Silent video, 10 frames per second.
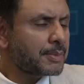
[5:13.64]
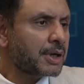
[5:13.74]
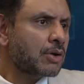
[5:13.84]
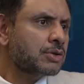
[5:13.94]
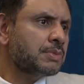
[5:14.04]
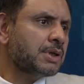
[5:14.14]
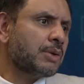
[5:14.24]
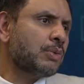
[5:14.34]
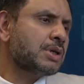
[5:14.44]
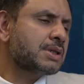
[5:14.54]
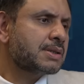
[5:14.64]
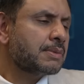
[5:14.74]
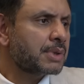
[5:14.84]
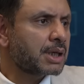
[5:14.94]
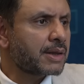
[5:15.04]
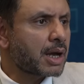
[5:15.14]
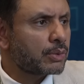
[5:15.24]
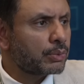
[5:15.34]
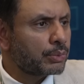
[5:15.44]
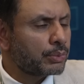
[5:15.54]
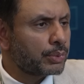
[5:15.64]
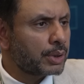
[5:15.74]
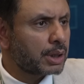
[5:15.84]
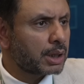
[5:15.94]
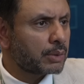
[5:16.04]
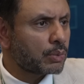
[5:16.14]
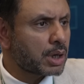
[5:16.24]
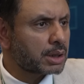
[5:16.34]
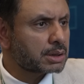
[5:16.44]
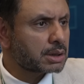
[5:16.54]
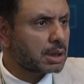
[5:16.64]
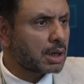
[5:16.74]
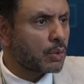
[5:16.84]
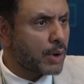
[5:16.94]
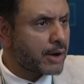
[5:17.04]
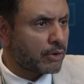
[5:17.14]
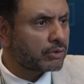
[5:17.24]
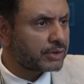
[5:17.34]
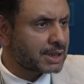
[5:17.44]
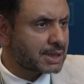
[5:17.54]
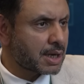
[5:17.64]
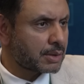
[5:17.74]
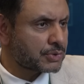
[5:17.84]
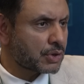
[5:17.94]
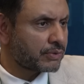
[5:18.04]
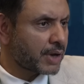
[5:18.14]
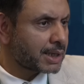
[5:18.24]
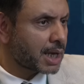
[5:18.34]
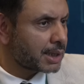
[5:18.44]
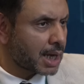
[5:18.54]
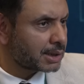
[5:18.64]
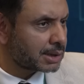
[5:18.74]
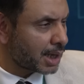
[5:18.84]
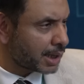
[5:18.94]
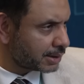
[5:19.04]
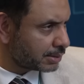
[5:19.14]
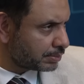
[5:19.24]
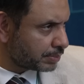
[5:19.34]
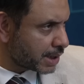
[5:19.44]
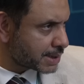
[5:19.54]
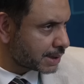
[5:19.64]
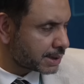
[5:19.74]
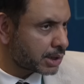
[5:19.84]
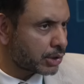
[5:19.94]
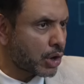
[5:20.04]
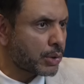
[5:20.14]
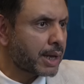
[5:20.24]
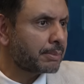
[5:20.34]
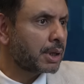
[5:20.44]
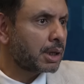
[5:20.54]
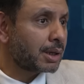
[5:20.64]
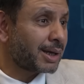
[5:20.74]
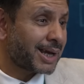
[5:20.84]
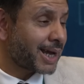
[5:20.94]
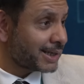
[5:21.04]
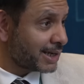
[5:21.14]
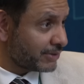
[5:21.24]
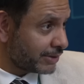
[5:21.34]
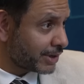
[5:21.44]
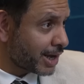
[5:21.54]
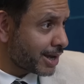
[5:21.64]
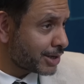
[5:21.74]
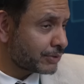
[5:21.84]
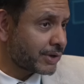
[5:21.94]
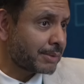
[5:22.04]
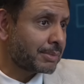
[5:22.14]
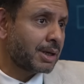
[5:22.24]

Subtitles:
mean, Osman was somebody that we weren't aware of in terms of, I personally didn't know him. I'd never even heard of him.